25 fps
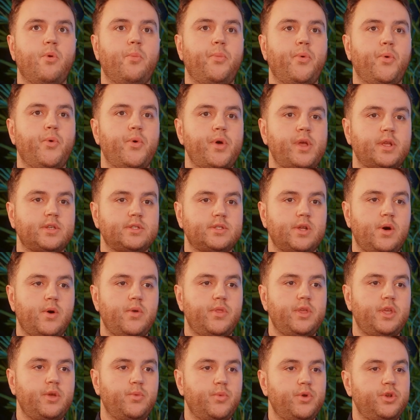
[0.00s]
reporting style
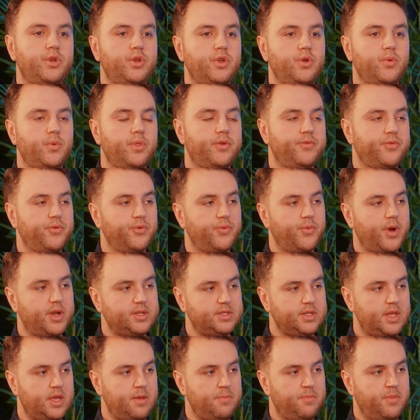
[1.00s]
that you would do with the full red
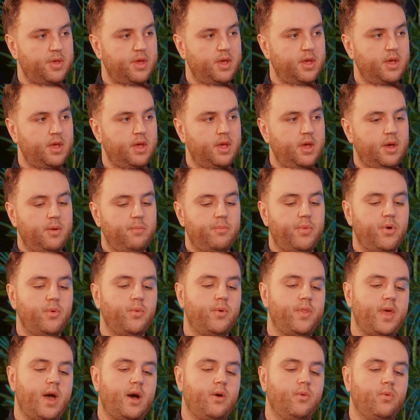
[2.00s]
team, but
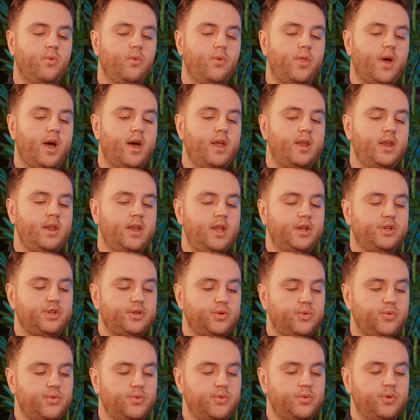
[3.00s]
without all that
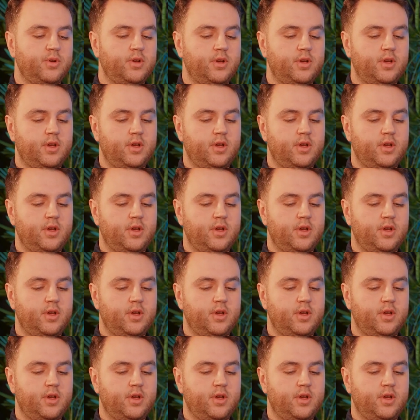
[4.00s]
initial